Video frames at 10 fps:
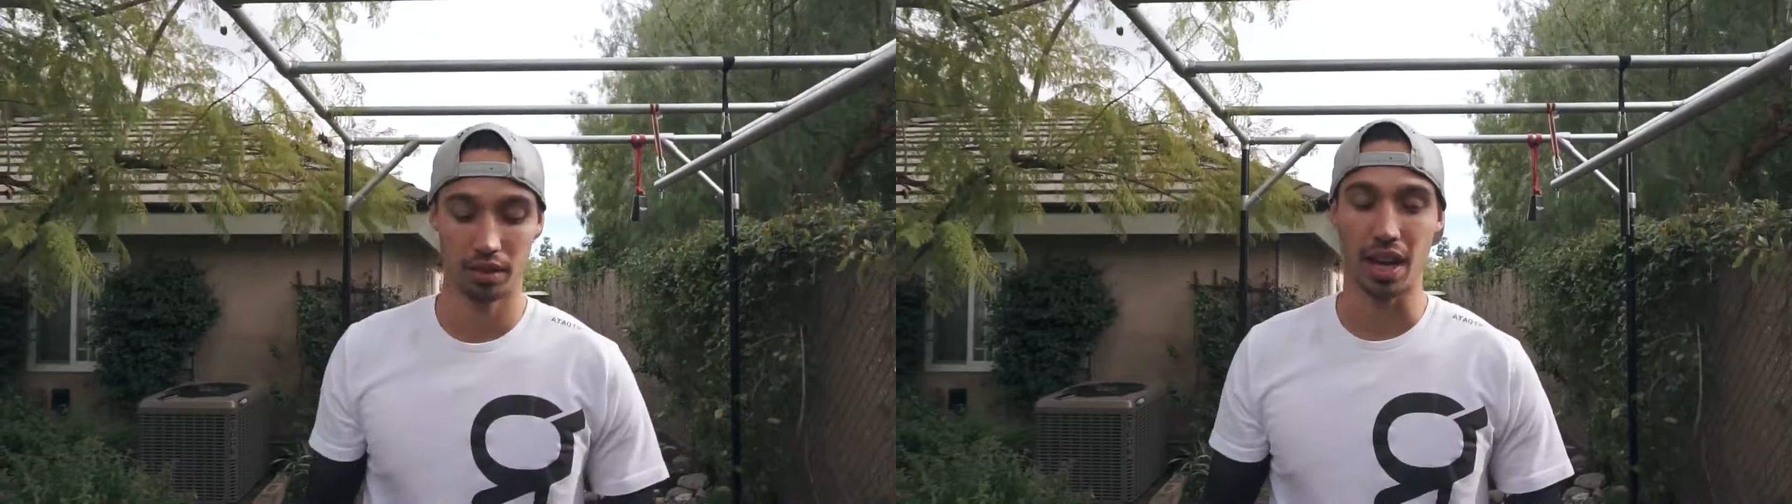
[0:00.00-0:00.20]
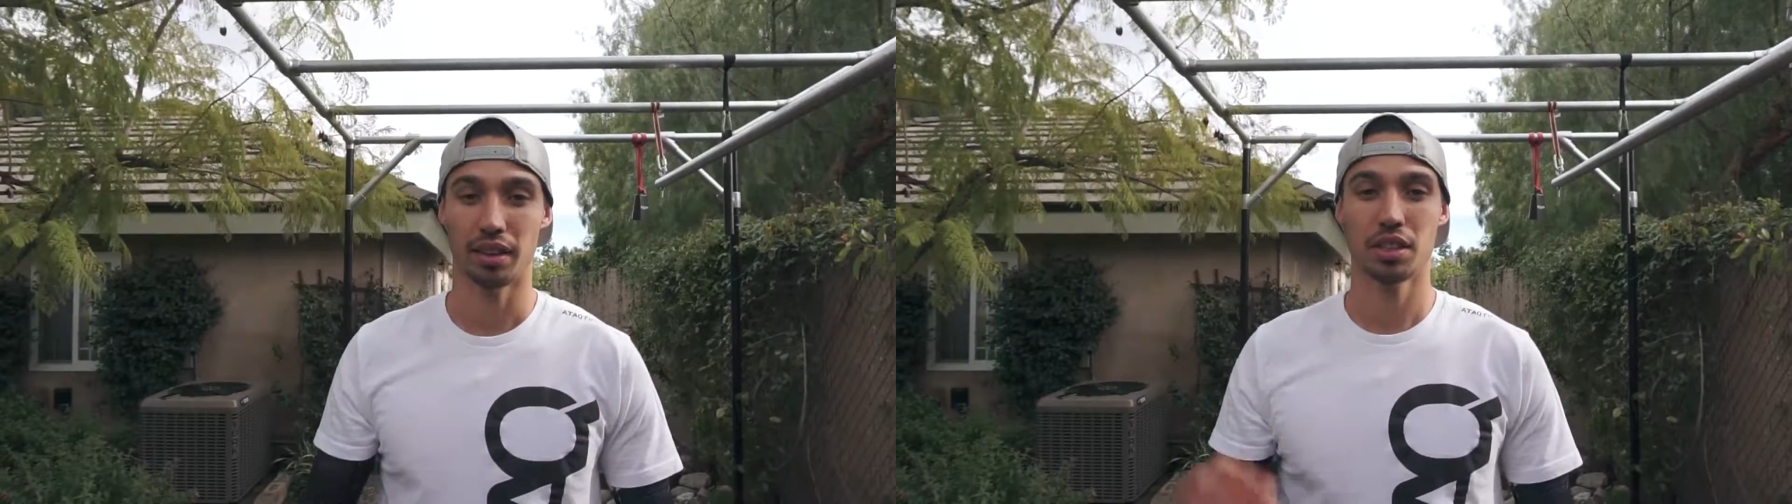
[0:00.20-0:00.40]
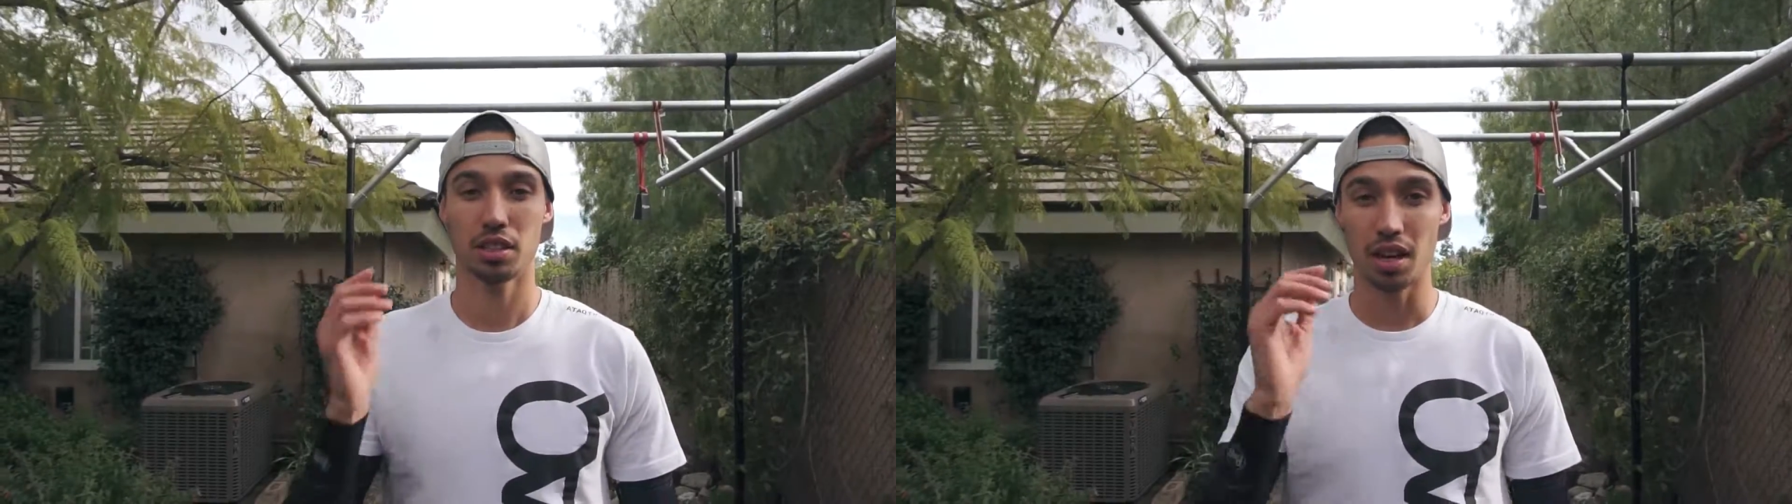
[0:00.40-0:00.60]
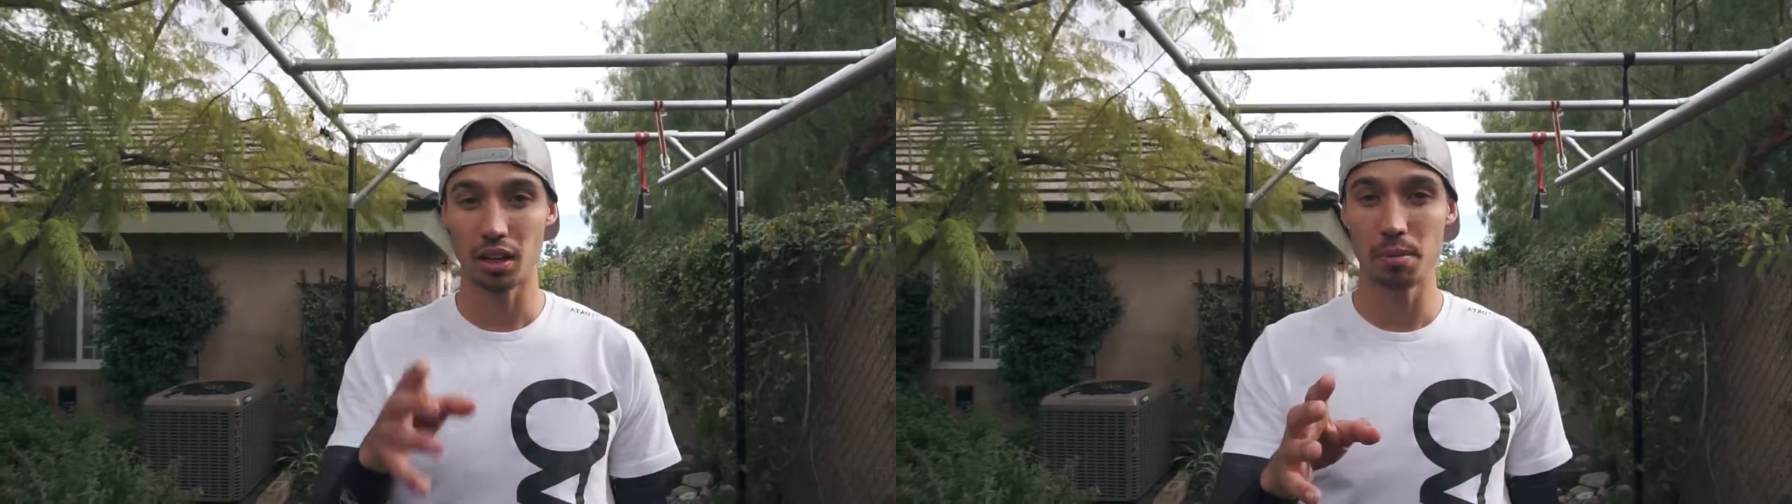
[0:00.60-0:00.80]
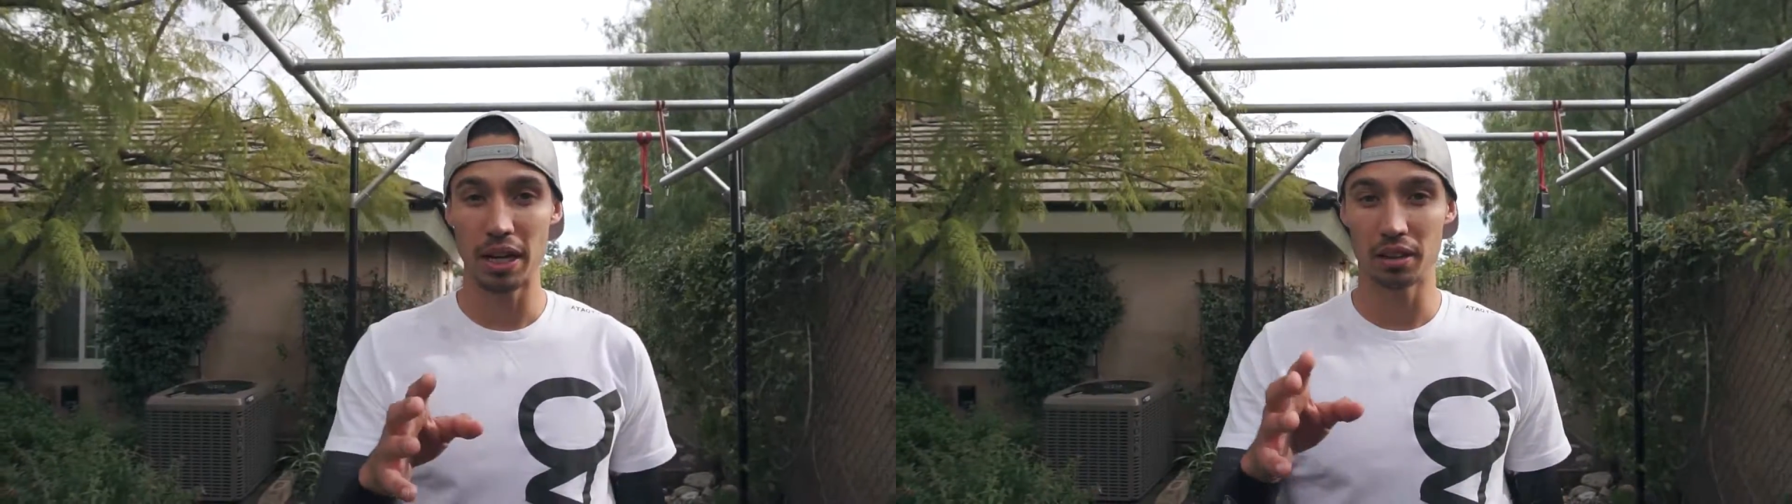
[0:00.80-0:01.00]
Yeah, let's
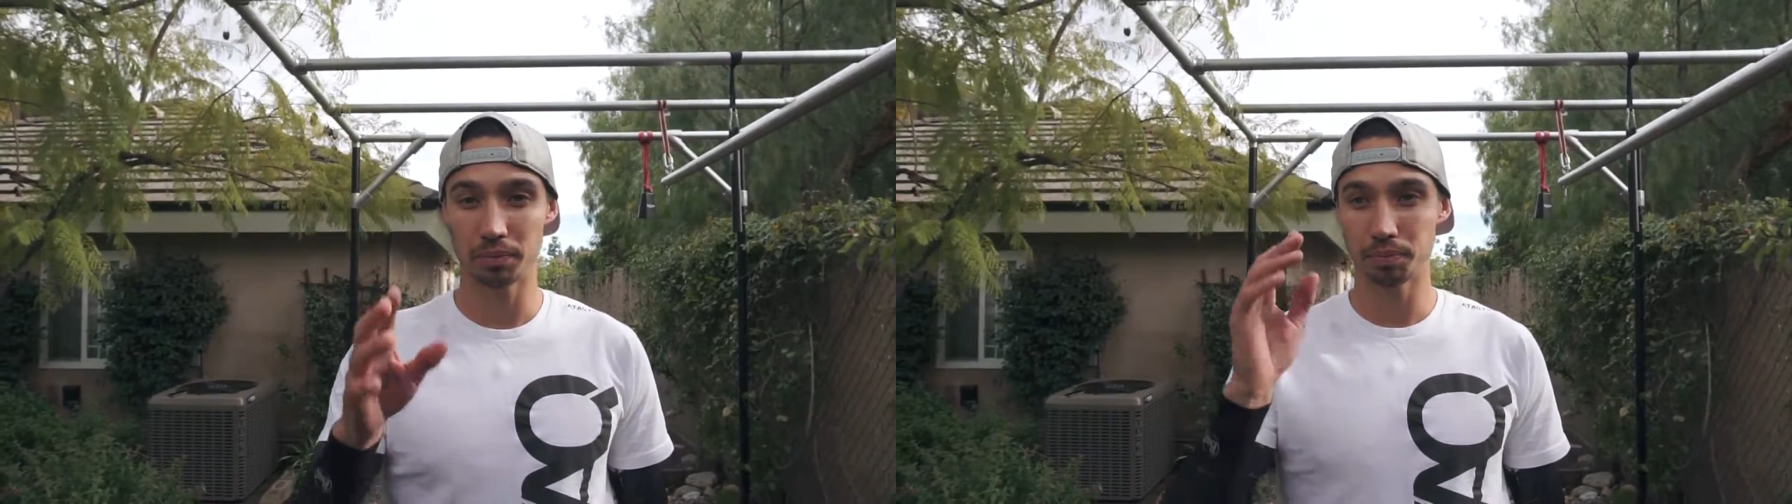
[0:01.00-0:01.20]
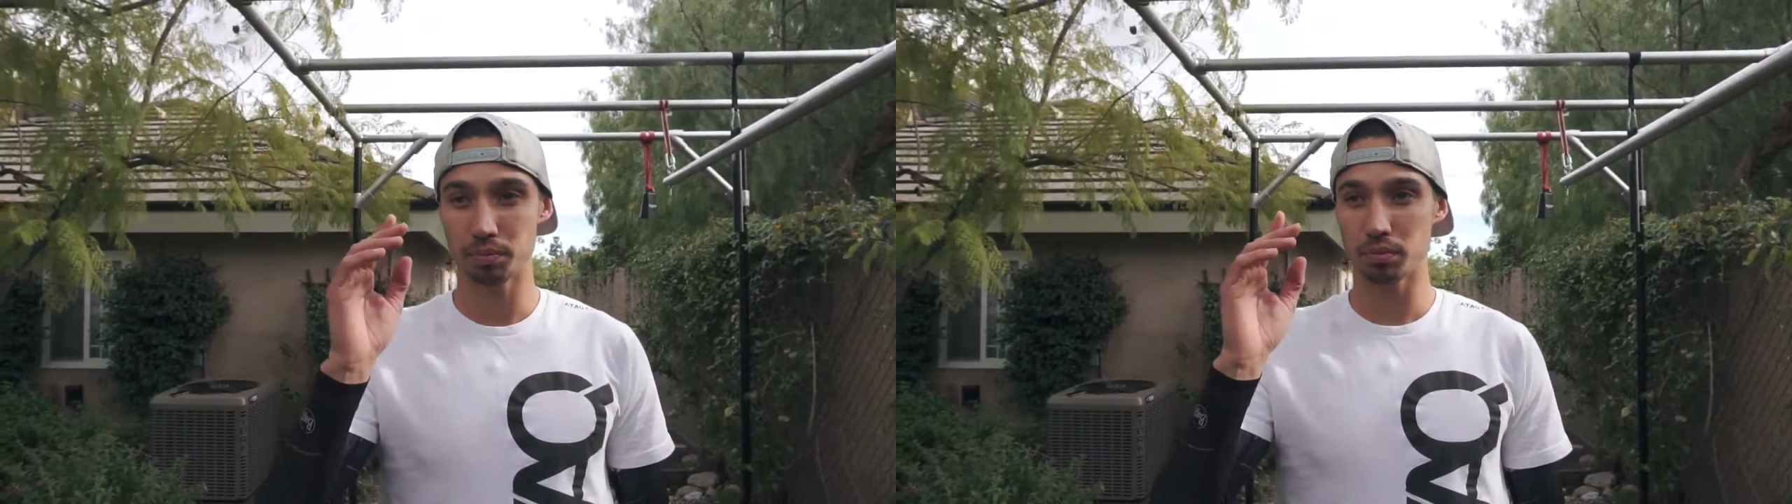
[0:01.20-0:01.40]
talk about